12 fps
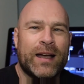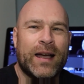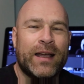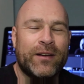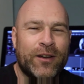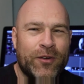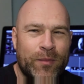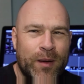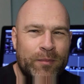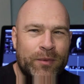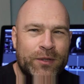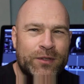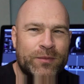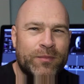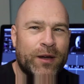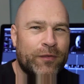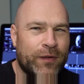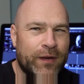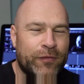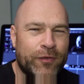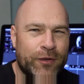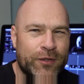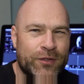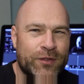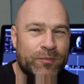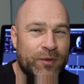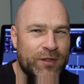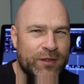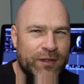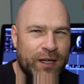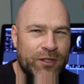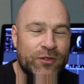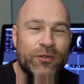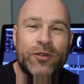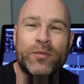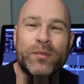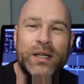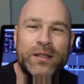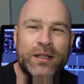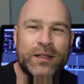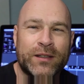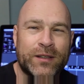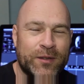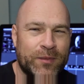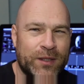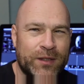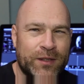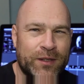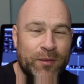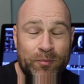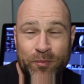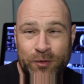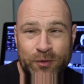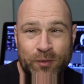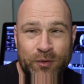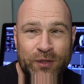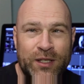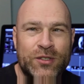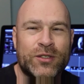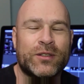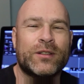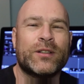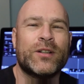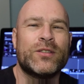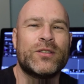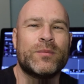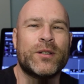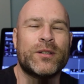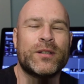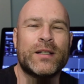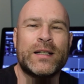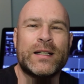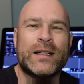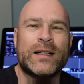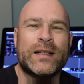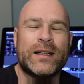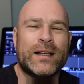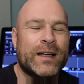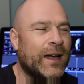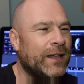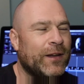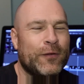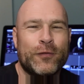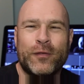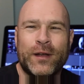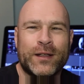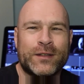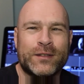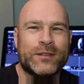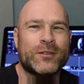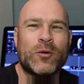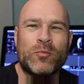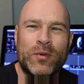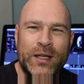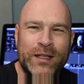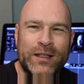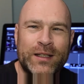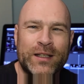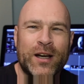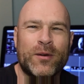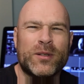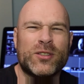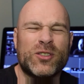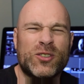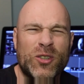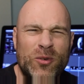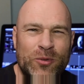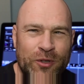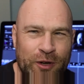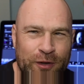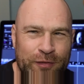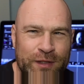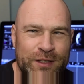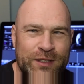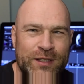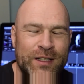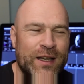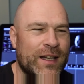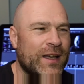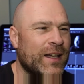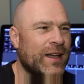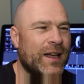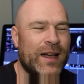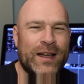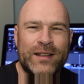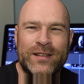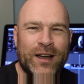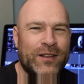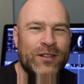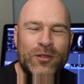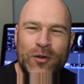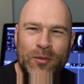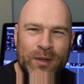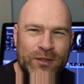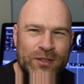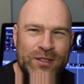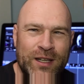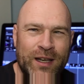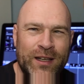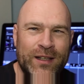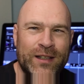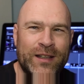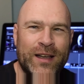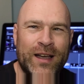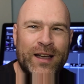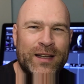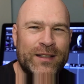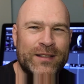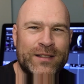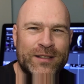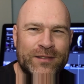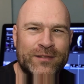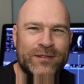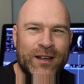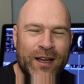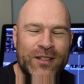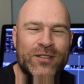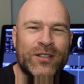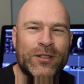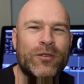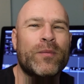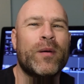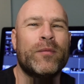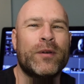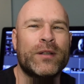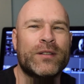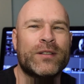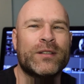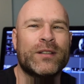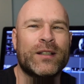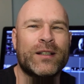And I remembered my very first presentation or meeting with a pot potential customer, and I failed completely. I was so nervous and I didn't know what to say, and I still remember it